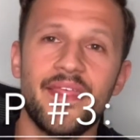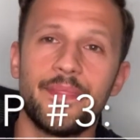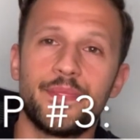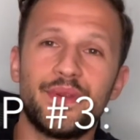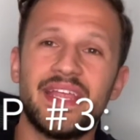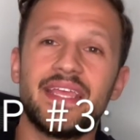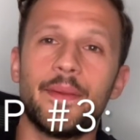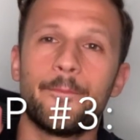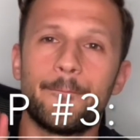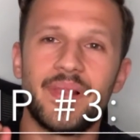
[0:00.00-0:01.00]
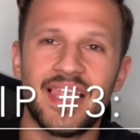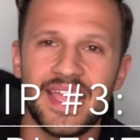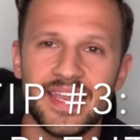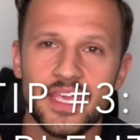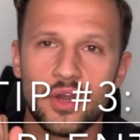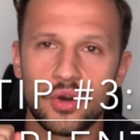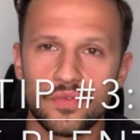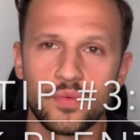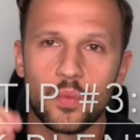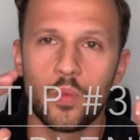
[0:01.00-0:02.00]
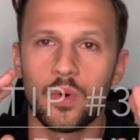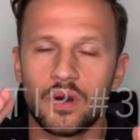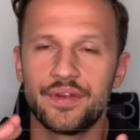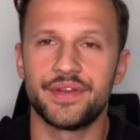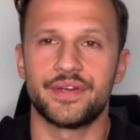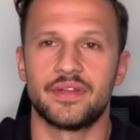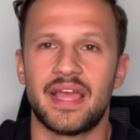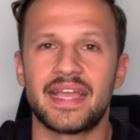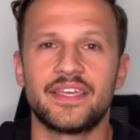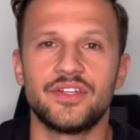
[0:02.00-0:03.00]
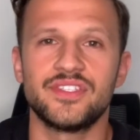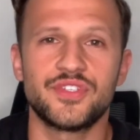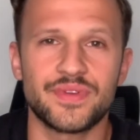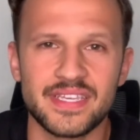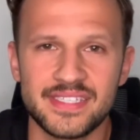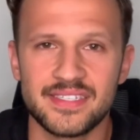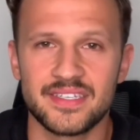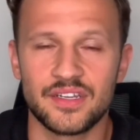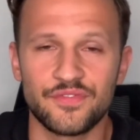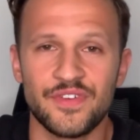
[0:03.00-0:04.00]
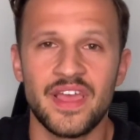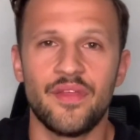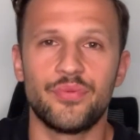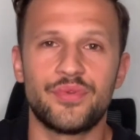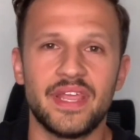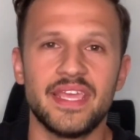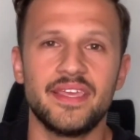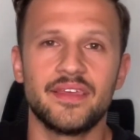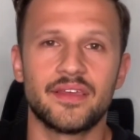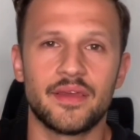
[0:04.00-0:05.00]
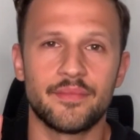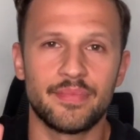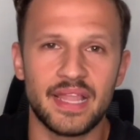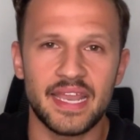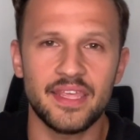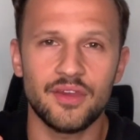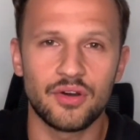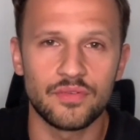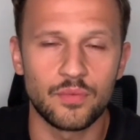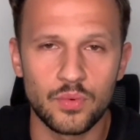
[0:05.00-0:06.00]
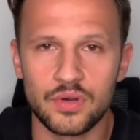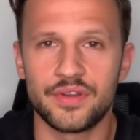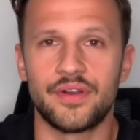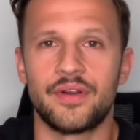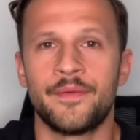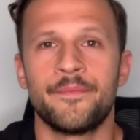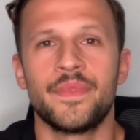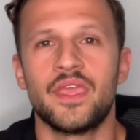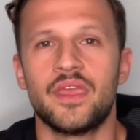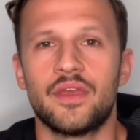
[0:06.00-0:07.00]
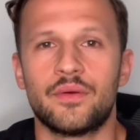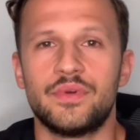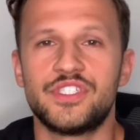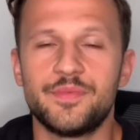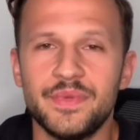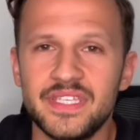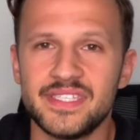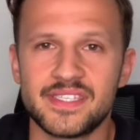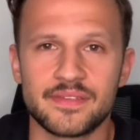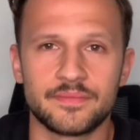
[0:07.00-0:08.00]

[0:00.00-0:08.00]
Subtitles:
drink plenty of water. I cannot stress this enough. Drink plenty of water, which means